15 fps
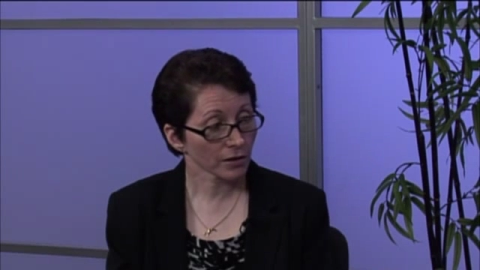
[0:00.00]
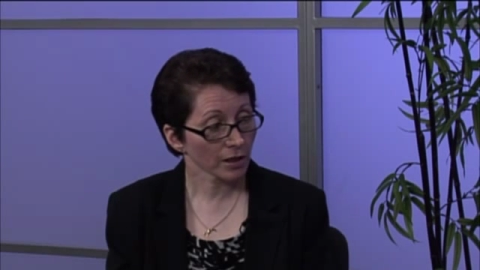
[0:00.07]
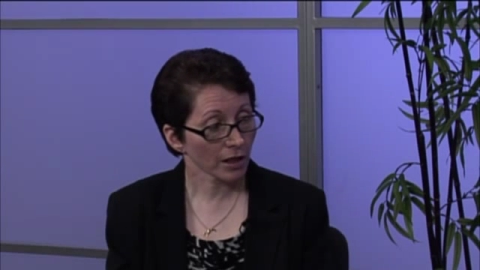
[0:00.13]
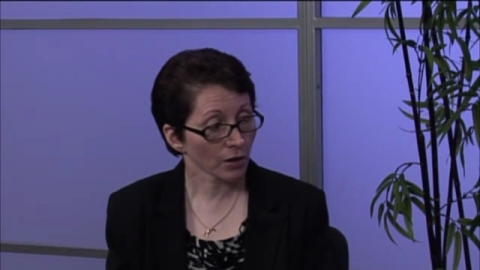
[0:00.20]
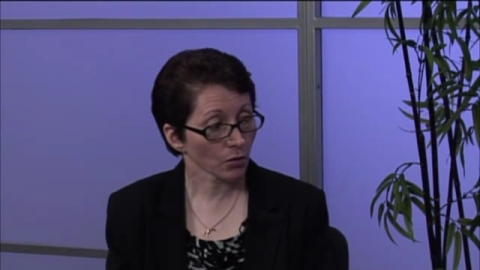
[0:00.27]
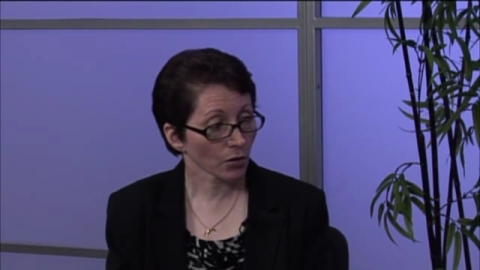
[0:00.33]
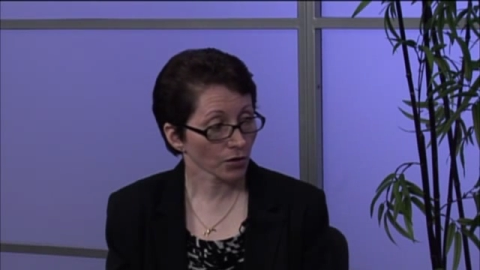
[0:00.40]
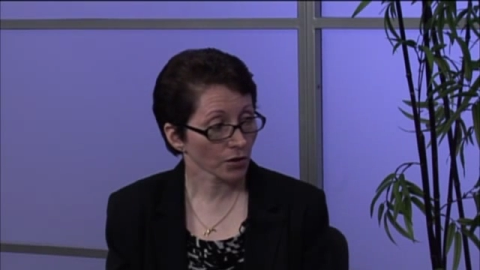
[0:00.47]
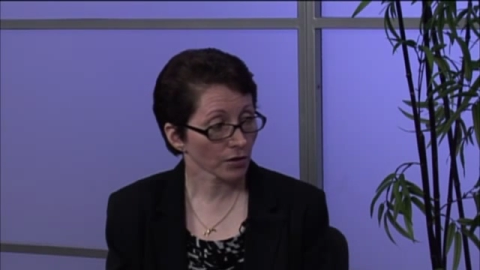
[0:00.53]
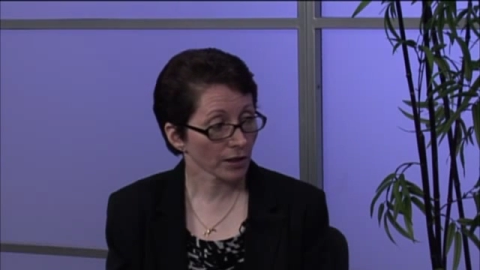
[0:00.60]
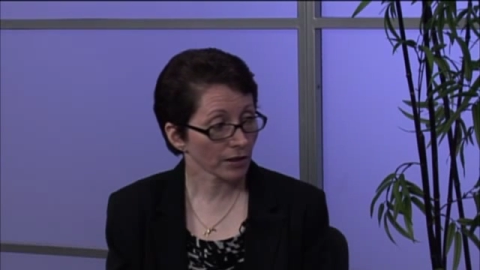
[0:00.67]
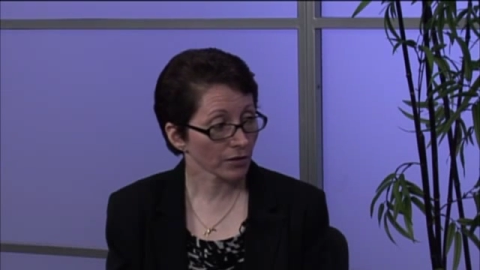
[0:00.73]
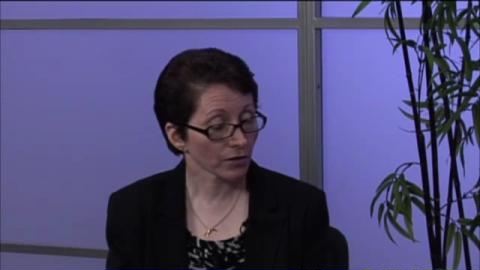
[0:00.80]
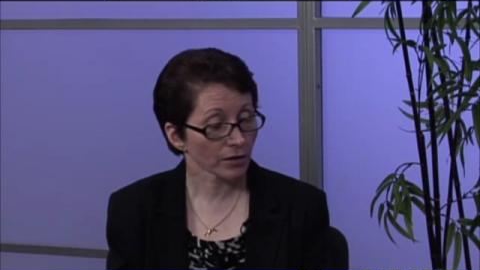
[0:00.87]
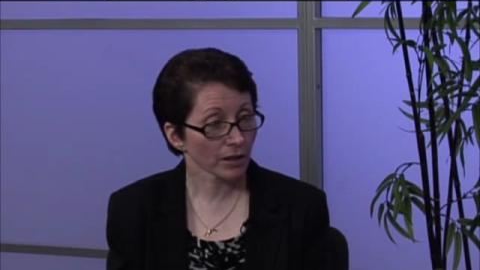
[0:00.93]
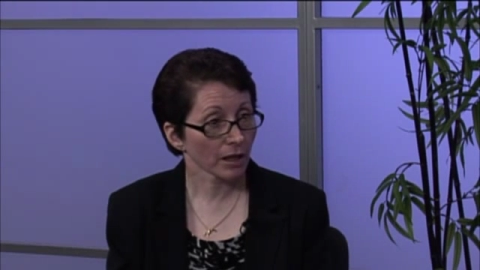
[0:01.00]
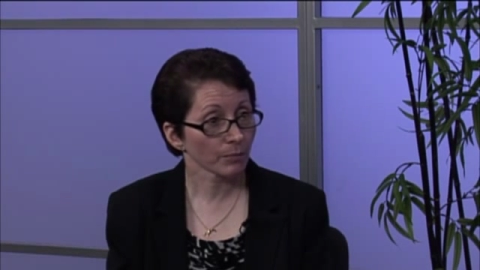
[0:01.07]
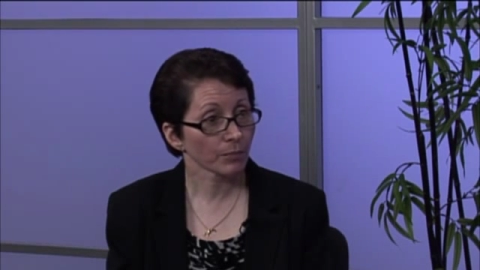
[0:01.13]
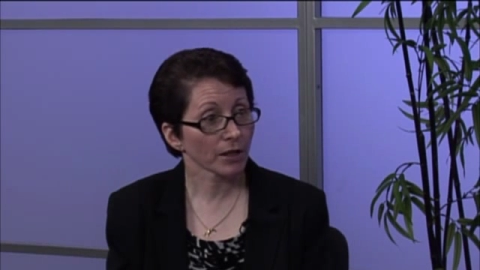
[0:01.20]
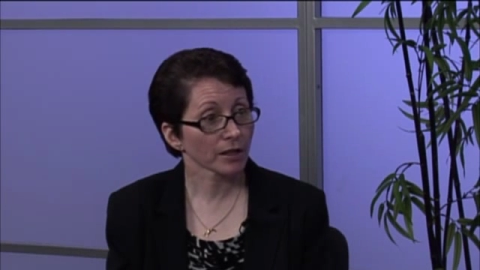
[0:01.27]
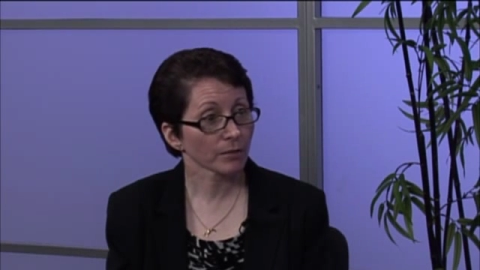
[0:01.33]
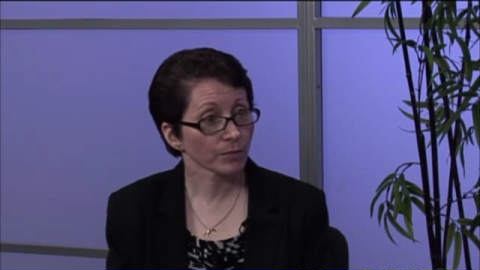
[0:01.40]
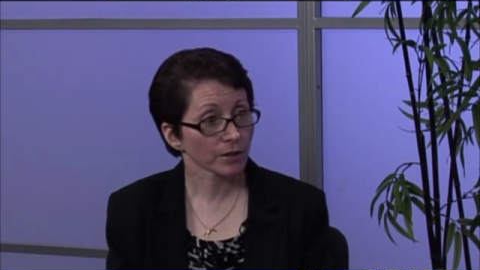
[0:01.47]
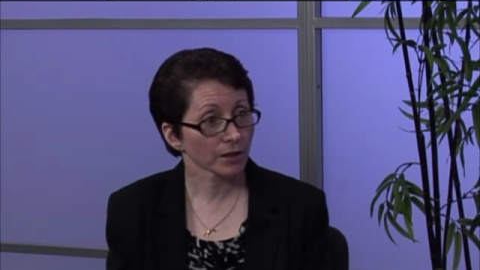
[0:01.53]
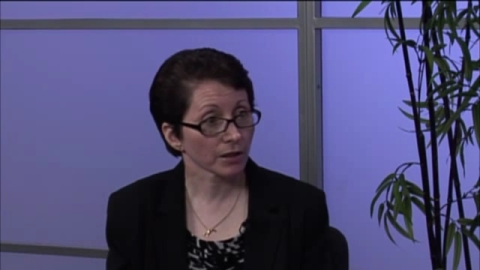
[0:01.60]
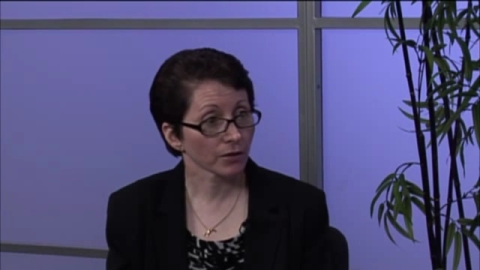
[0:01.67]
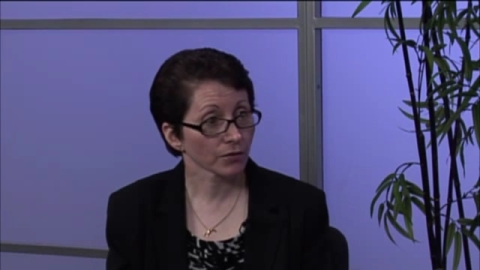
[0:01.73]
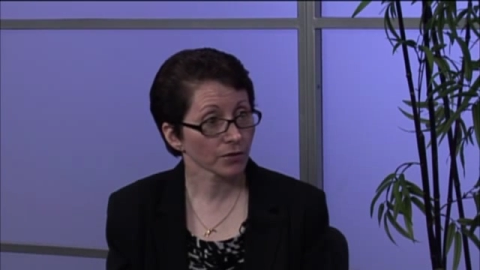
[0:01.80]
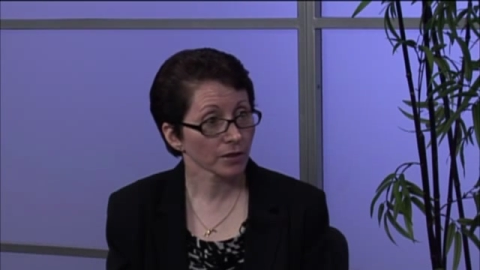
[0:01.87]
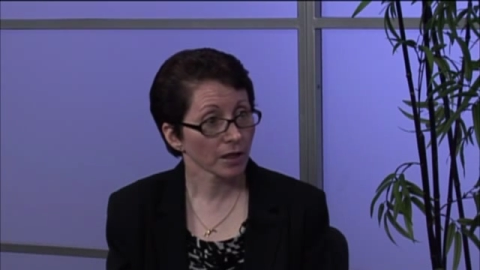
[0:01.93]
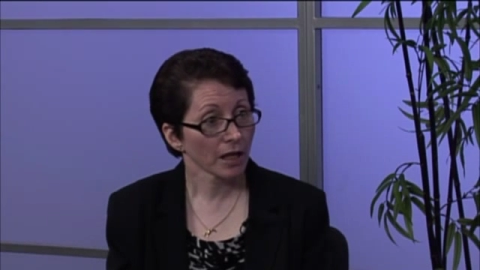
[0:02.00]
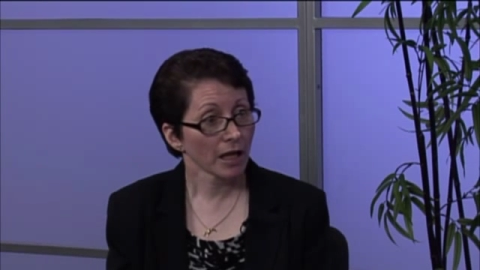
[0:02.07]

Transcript: and also that they're not by themselves,